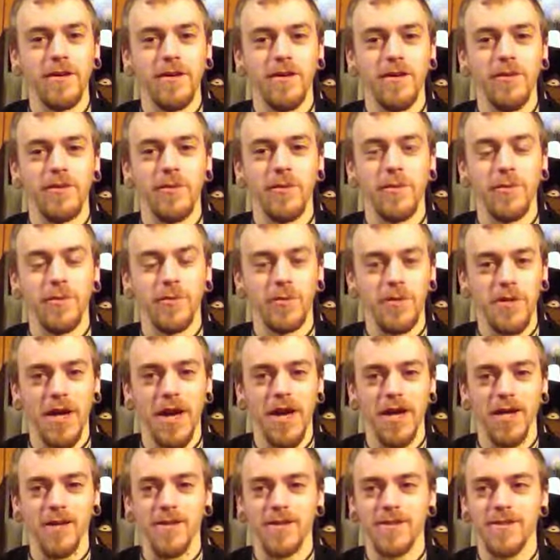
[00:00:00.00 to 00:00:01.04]
your
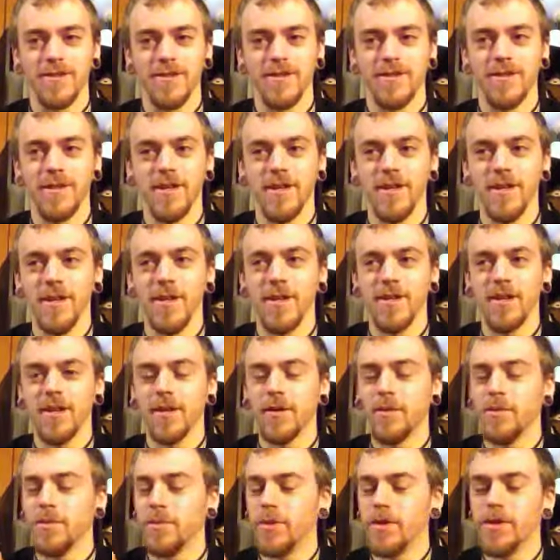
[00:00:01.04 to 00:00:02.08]
protagonist,
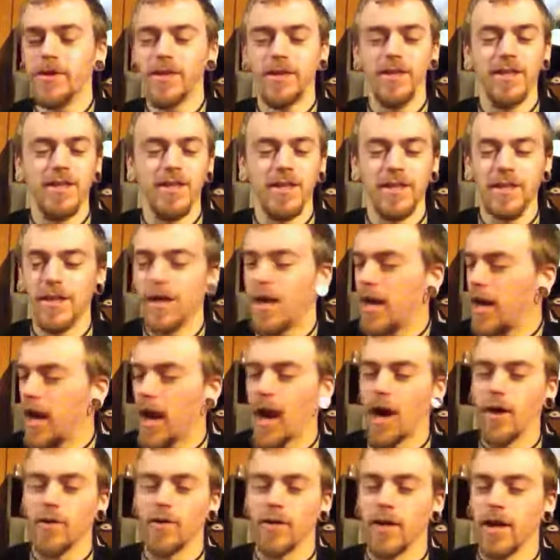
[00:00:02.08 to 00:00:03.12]
completely lay
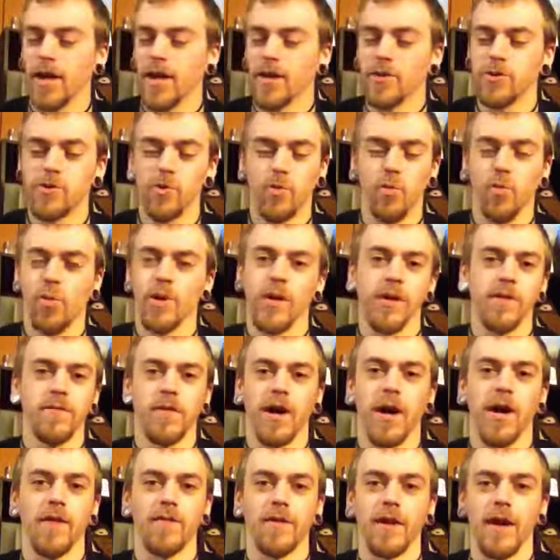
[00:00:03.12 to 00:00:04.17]
out like
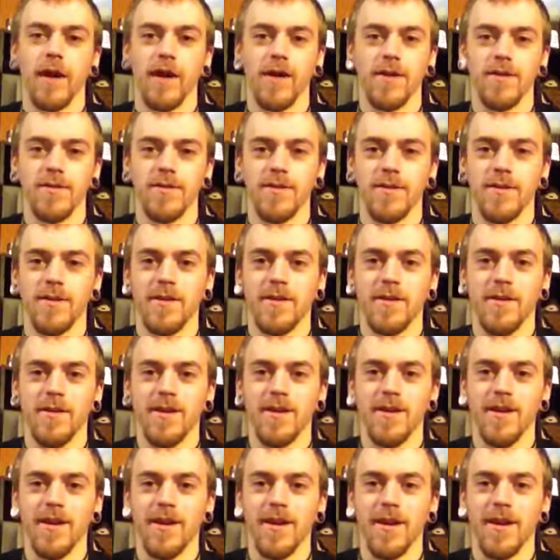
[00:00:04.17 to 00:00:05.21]
25 guys.
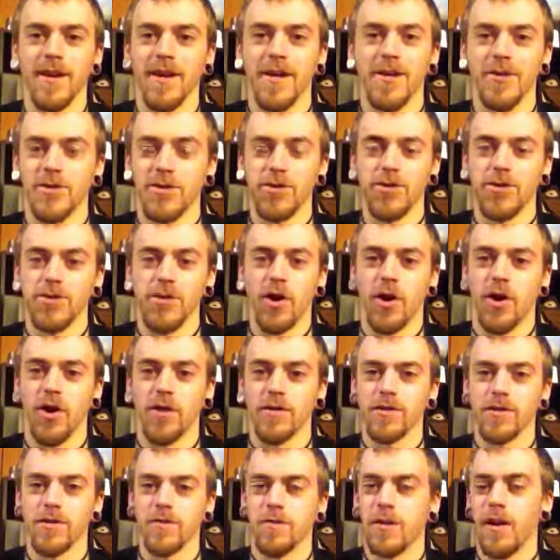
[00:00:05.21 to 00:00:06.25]
It's just
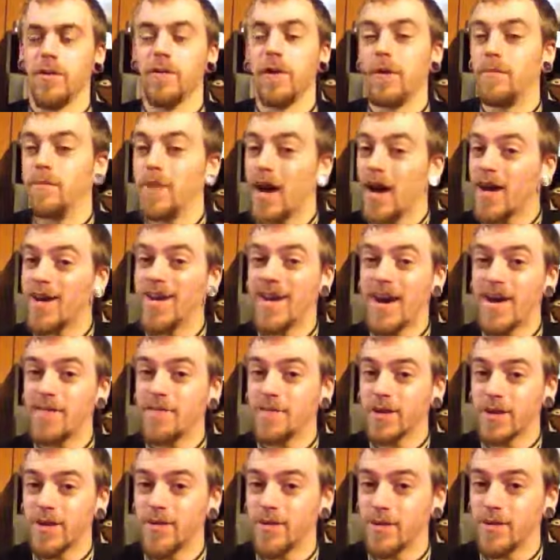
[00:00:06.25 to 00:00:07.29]
awesome. I'm not an
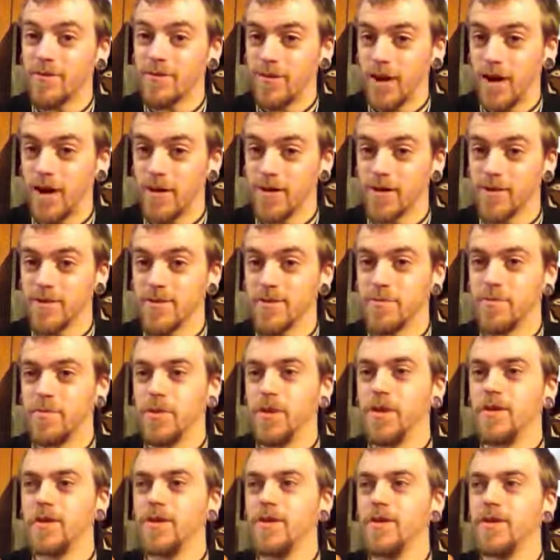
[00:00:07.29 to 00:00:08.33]
advocate of violence,
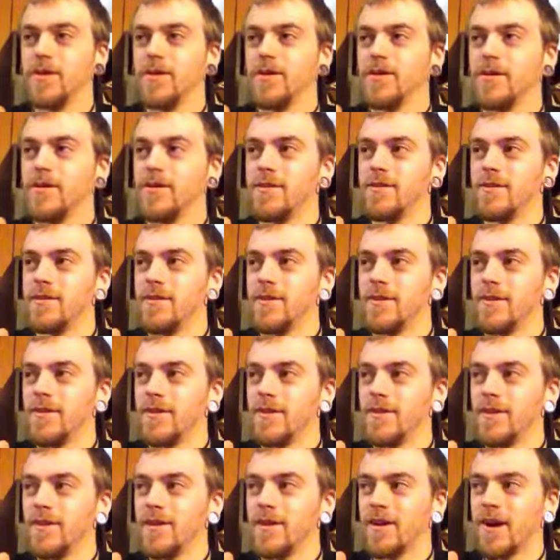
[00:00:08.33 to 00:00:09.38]
but
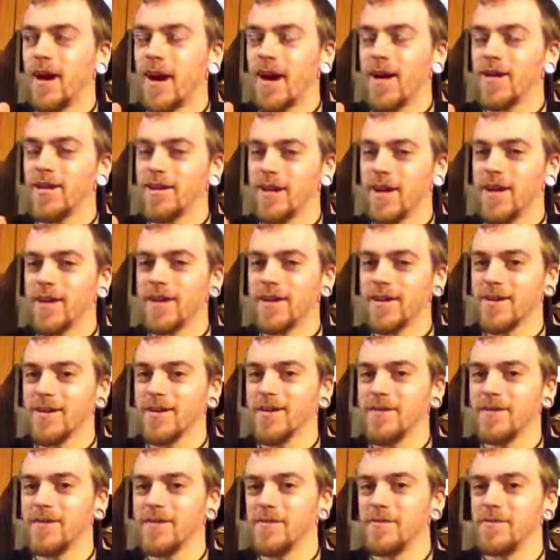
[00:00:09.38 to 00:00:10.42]
I like
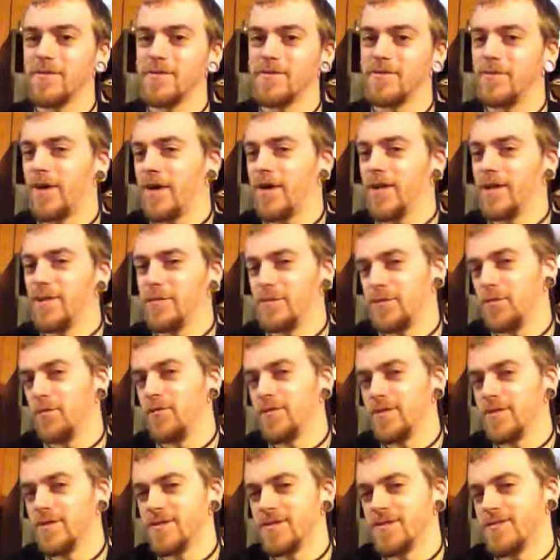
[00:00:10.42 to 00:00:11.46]
violent
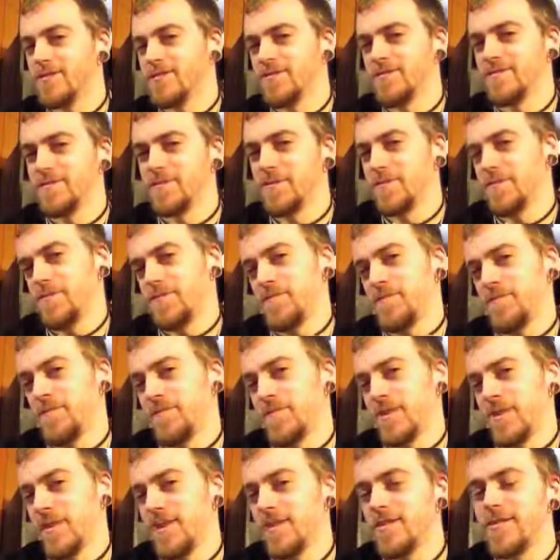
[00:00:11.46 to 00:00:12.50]
movies.
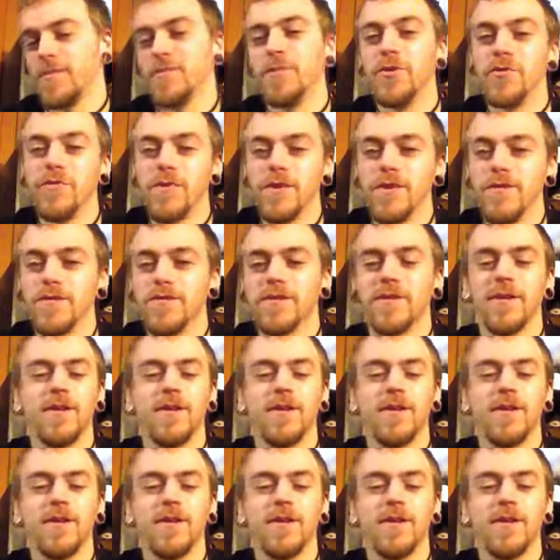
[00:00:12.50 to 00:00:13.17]
It's movies.